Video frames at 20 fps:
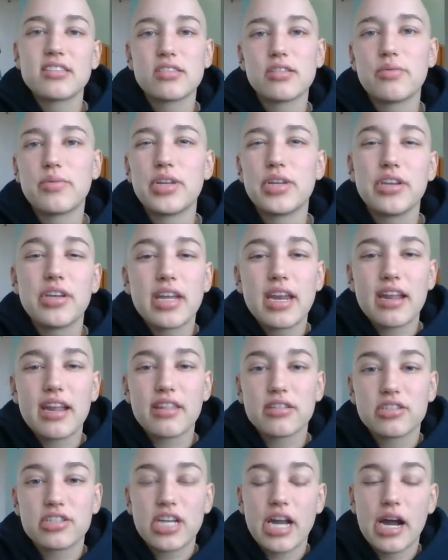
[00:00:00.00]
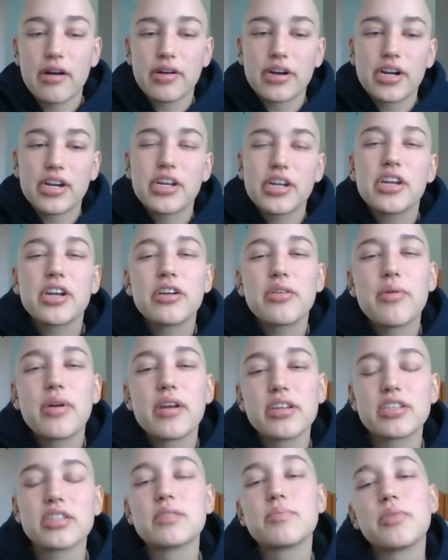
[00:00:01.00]
So when you get out of the shower, you're going to
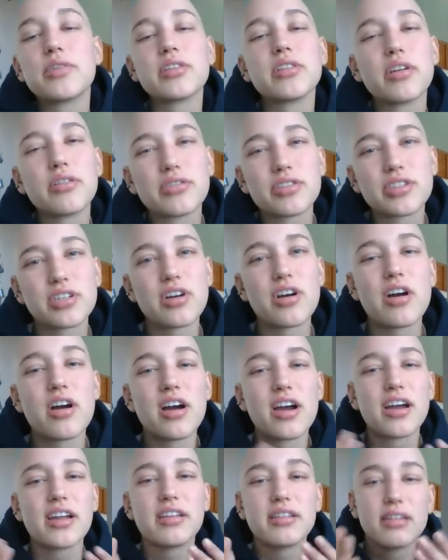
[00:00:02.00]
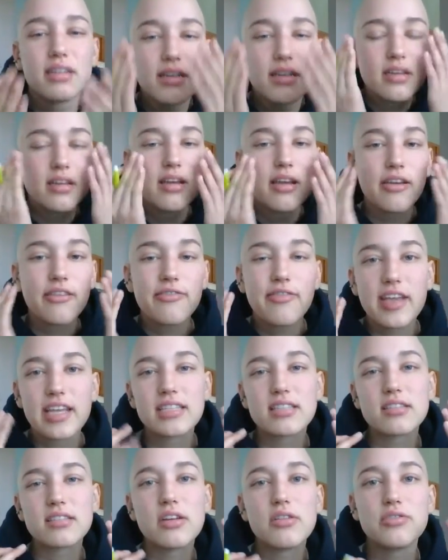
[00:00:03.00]
want to just put lotion on, and
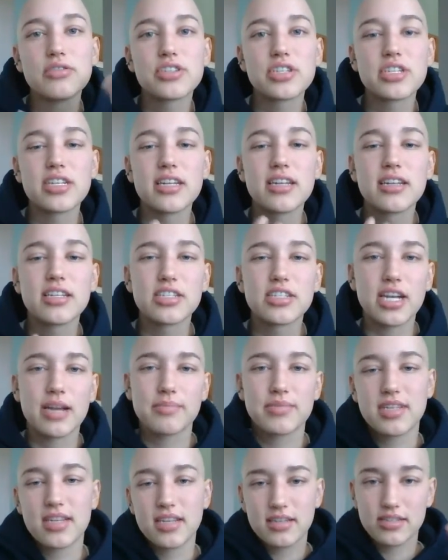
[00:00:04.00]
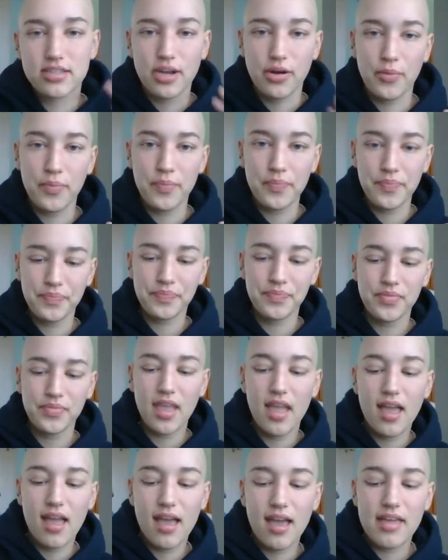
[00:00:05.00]
face lotion and chapstick. So
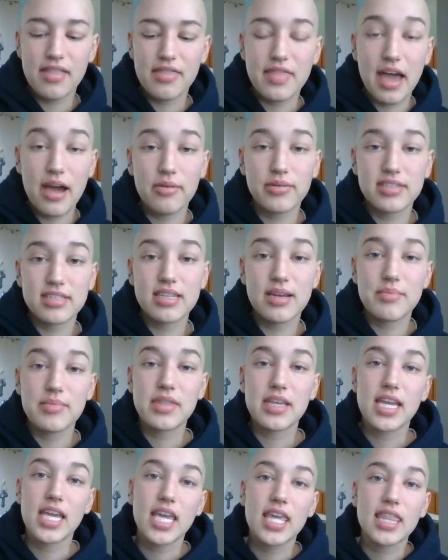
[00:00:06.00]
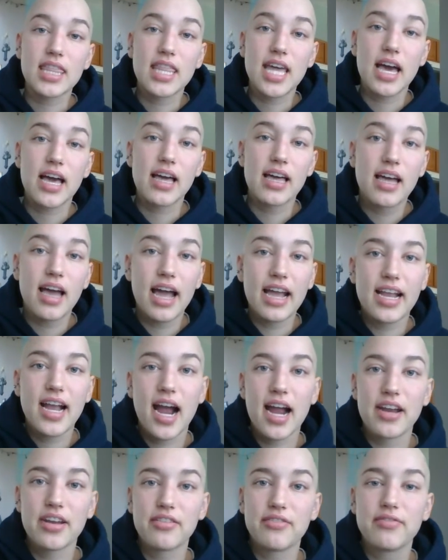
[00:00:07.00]
that was something that I
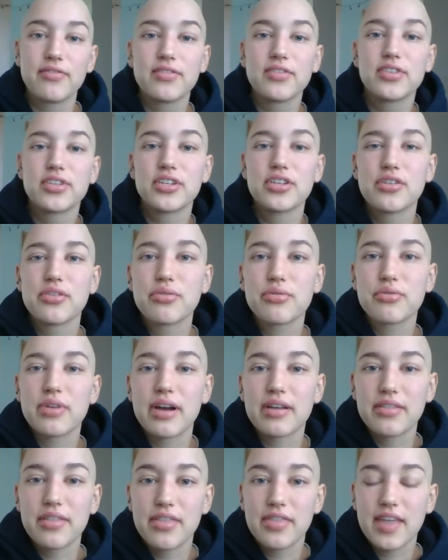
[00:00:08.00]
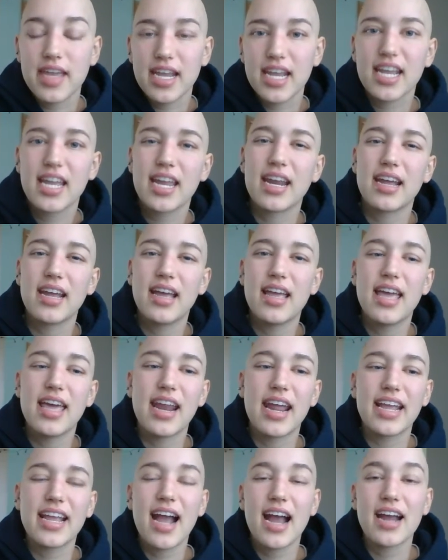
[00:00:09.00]
kind of learned throughout the thing,
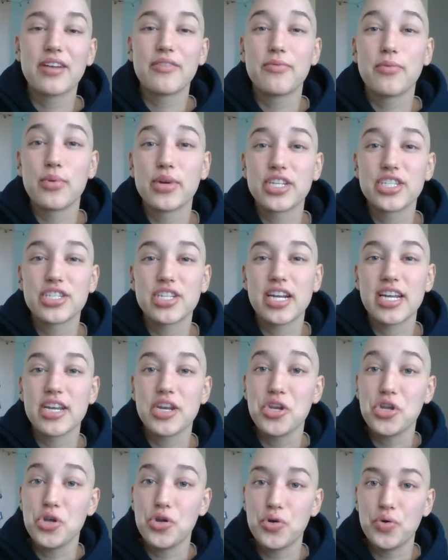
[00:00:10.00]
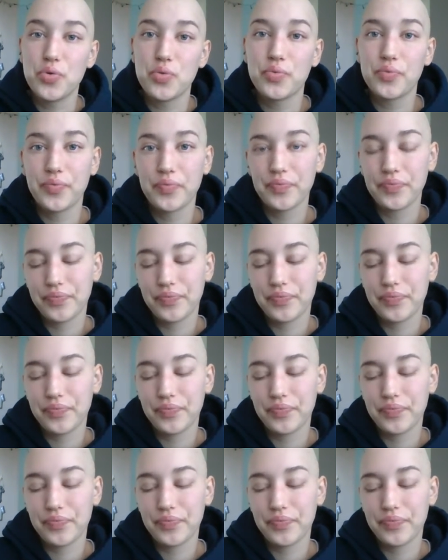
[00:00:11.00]
and I kind of wished I knew.